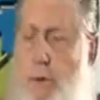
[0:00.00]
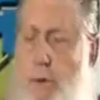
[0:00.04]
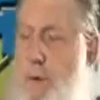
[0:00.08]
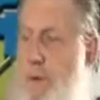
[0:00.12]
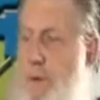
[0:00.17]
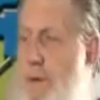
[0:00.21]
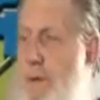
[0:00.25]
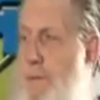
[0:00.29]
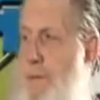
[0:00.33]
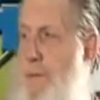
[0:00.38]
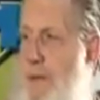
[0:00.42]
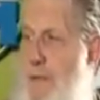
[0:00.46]
of
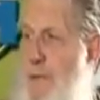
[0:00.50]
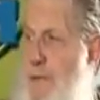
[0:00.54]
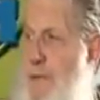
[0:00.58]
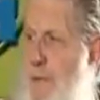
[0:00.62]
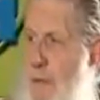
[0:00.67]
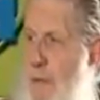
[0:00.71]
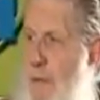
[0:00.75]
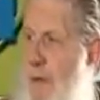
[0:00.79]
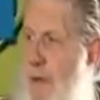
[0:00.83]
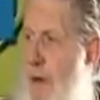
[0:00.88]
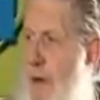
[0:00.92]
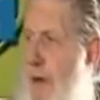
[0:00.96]
the things my
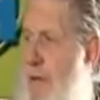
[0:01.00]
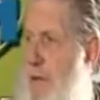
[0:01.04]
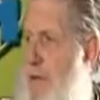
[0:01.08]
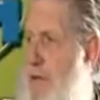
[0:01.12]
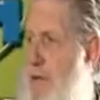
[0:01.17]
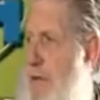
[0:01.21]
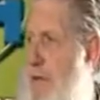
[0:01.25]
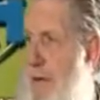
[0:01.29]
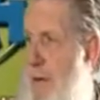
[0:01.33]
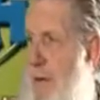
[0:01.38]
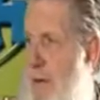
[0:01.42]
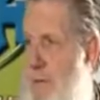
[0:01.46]
daughter's
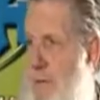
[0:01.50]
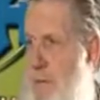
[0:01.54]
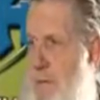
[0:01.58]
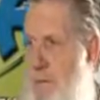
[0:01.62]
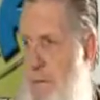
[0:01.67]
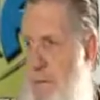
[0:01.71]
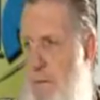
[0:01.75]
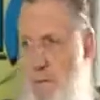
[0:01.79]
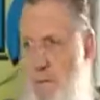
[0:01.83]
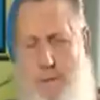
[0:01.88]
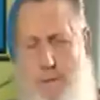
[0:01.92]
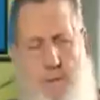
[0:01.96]
been on to
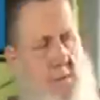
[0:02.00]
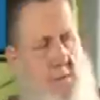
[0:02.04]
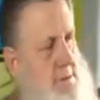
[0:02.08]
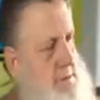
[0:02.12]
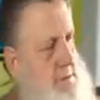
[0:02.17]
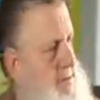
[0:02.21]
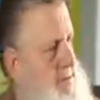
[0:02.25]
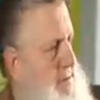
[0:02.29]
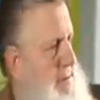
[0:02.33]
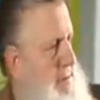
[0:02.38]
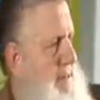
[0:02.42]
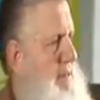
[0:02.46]
me to do
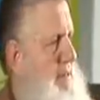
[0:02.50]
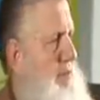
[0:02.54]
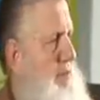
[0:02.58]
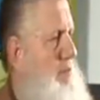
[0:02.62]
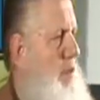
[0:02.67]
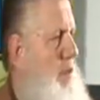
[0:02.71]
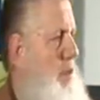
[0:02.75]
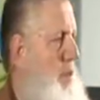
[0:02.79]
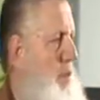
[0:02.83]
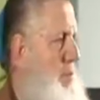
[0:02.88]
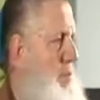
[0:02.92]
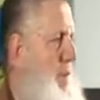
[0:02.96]
is to get
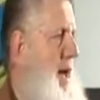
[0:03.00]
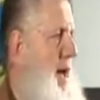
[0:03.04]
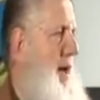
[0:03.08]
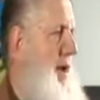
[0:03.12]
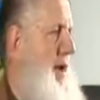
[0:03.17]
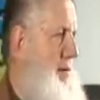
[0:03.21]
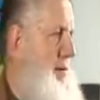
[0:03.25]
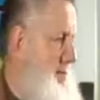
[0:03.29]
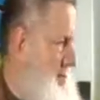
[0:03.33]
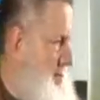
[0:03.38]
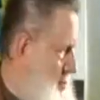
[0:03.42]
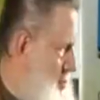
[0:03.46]
more man
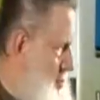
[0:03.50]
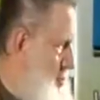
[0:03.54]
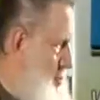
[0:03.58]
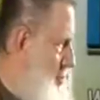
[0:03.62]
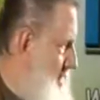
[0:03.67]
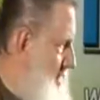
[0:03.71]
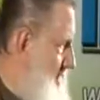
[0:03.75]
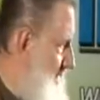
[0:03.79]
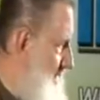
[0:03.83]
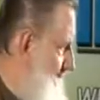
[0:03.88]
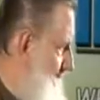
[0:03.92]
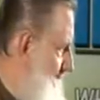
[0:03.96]
on the
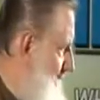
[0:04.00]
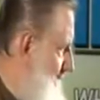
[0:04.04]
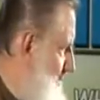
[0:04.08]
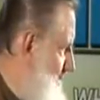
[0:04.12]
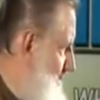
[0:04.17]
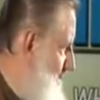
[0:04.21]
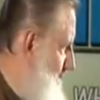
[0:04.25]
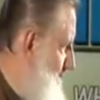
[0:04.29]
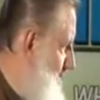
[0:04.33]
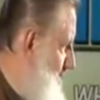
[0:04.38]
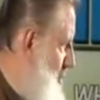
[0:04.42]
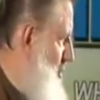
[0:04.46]
street kind of
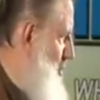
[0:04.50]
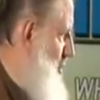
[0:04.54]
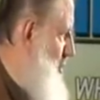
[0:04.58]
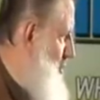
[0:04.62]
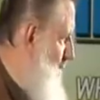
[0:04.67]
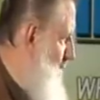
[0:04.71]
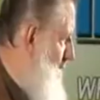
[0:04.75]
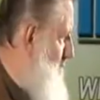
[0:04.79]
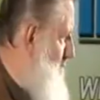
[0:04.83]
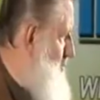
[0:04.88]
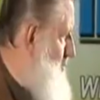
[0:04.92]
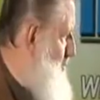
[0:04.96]
thing, you know, where you
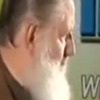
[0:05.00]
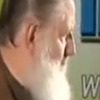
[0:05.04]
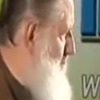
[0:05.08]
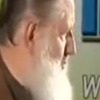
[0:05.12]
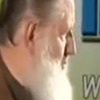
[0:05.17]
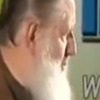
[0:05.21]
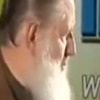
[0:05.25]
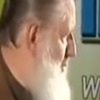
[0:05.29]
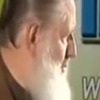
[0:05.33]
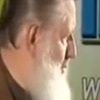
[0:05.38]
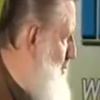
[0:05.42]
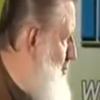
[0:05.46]
ask
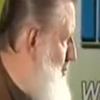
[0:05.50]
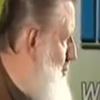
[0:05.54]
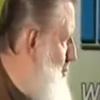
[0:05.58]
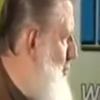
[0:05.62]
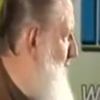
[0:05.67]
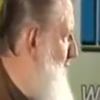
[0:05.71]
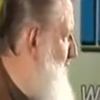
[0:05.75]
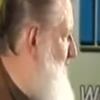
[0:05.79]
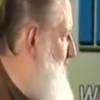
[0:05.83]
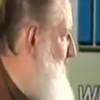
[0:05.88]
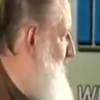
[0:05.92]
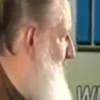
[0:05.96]
people
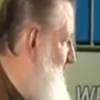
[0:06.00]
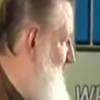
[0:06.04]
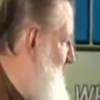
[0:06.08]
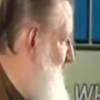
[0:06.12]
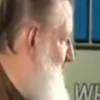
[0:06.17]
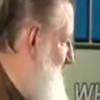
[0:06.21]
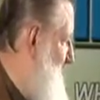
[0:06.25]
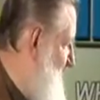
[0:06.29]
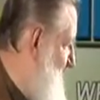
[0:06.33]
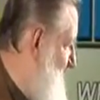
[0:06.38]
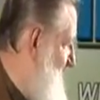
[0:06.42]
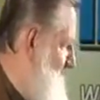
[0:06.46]

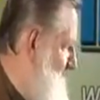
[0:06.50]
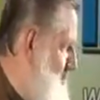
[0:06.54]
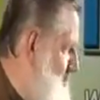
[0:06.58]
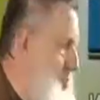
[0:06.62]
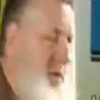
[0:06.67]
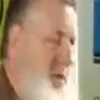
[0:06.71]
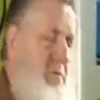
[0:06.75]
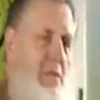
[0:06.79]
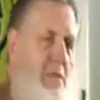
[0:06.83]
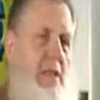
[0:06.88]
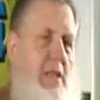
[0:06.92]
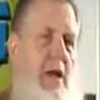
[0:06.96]
questions, because
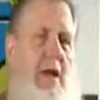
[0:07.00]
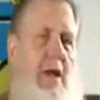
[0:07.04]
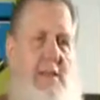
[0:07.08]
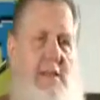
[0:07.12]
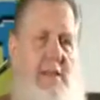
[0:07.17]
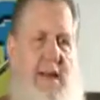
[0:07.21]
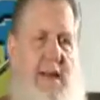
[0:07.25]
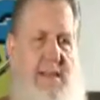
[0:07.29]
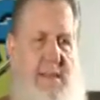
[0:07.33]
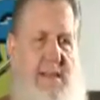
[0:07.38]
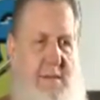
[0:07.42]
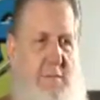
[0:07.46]
people like
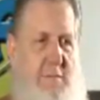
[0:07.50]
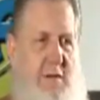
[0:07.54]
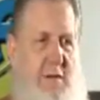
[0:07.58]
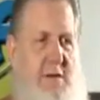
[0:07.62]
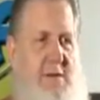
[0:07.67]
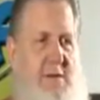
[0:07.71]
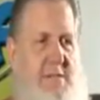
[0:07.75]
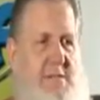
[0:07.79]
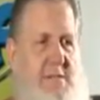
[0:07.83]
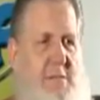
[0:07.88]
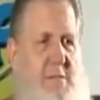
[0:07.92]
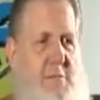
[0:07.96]
that. They want
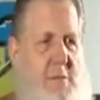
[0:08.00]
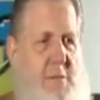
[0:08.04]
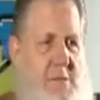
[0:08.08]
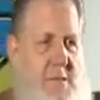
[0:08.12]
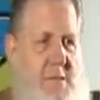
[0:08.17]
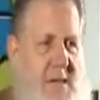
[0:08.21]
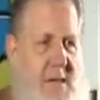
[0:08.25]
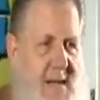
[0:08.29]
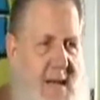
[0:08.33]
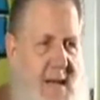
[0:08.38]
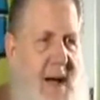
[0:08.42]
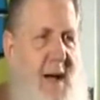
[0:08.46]
to see what
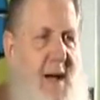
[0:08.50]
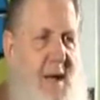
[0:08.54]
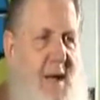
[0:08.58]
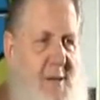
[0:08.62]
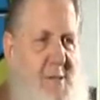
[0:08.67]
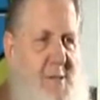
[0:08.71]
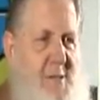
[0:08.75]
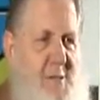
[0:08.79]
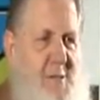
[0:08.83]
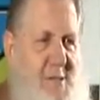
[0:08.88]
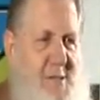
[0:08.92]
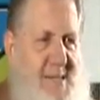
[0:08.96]
the guy on the
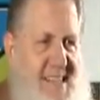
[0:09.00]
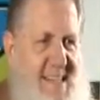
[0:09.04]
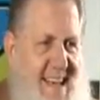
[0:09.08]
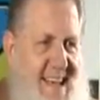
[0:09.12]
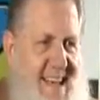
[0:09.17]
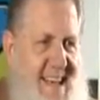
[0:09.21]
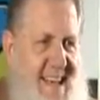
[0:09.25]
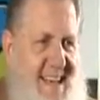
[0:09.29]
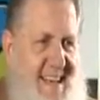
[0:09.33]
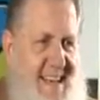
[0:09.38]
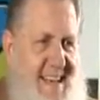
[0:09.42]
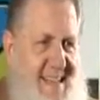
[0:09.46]
street,
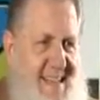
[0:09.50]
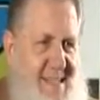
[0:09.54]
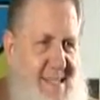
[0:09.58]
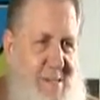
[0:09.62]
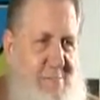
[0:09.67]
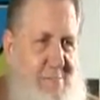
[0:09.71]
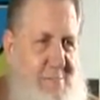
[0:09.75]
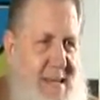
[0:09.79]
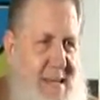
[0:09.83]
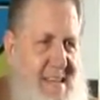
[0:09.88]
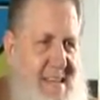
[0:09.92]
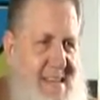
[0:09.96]
his
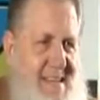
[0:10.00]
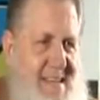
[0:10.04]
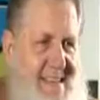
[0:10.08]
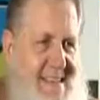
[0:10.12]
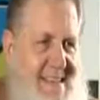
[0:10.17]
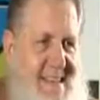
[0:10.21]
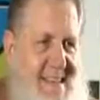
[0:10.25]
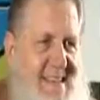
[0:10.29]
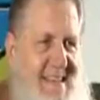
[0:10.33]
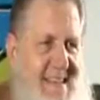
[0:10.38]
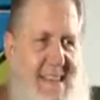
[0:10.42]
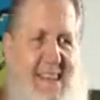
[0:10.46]
opinion.
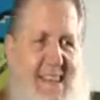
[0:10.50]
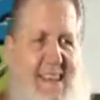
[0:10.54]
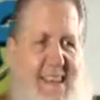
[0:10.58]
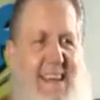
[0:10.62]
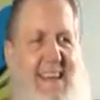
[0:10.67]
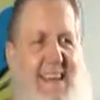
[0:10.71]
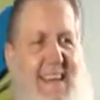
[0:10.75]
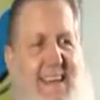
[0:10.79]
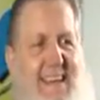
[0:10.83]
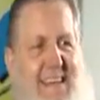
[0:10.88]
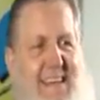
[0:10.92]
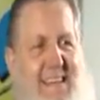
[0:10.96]
And
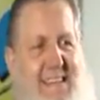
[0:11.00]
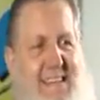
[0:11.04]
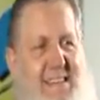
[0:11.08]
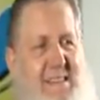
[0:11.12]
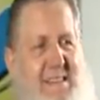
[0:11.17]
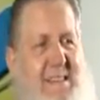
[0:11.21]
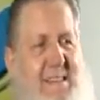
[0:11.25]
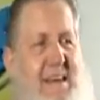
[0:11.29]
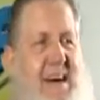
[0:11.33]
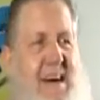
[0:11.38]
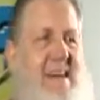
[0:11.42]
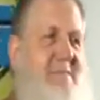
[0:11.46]
it's
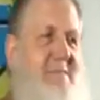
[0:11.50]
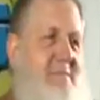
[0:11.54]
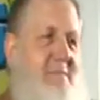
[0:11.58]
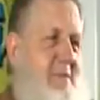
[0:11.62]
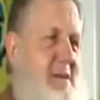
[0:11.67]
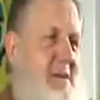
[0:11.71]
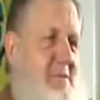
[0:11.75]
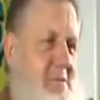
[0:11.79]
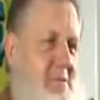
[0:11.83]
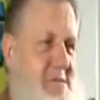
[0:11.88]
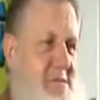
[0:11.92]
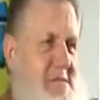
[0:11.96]
kind of
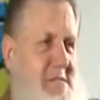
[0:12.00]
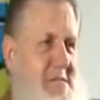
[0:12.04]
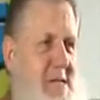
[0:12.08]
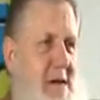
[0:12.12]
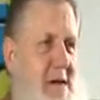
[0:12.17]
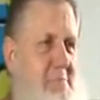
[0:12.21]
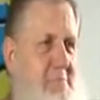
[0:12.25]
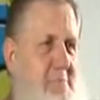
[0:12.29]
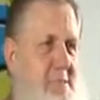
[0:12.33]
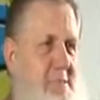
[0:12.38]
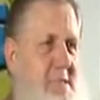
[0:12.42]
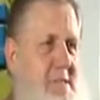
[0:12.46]
funny when you
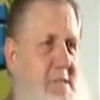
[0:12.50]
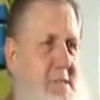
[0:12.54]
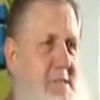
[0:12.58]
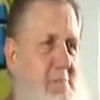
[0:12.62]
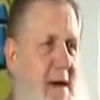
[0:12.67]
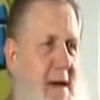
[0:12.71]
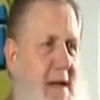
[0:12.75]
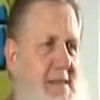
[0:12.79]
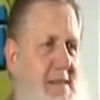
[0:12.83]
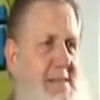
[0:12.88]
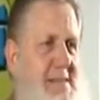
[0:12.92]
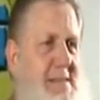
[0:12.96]
stop and think
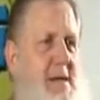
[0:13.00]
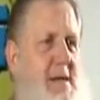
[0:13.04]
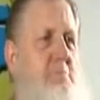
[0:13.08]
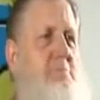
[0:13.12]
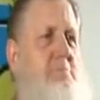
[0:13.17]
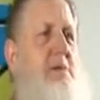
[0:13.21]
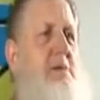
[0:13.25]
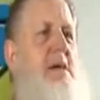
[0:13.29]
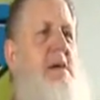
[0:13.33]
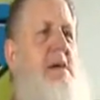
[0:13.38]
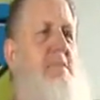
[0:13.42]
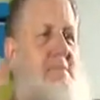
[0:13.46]
about it. Some
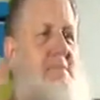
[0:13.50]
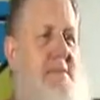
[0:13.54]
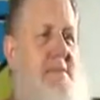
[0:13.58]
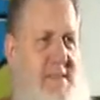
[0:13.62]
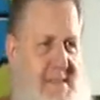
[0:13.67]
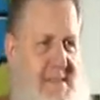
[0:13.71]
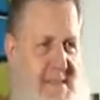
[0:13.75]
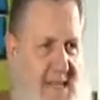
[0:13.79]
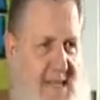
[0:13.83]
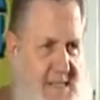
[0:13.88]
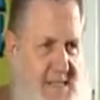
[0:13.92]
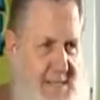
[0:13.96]
big
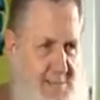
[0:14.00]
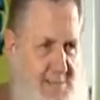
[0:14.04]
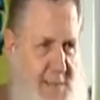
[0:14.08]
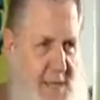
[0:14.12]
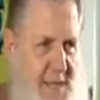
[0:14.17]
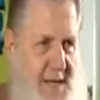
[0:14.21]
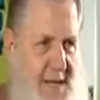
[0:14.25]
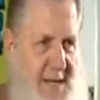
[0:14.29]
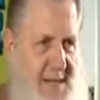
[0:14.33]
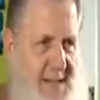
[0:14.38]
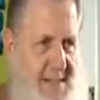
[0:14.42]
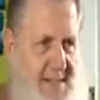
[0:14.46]
event takes
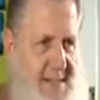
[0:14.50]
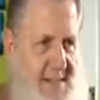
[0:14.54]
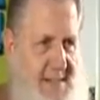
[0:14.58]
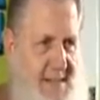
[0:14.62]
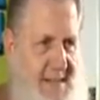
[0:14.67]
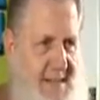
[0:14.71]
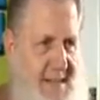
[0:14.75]
place,